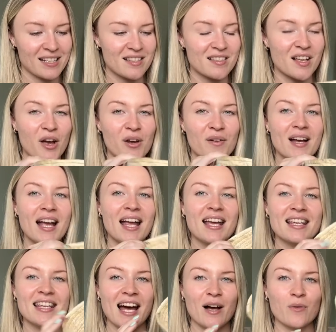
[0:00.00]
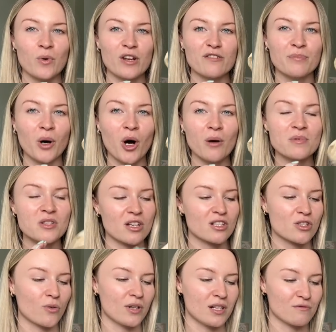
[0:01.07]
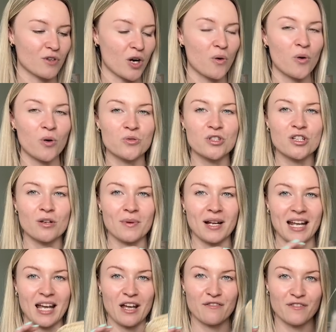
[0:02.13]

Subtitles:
So yeah, we've popped a toilet roll or two in here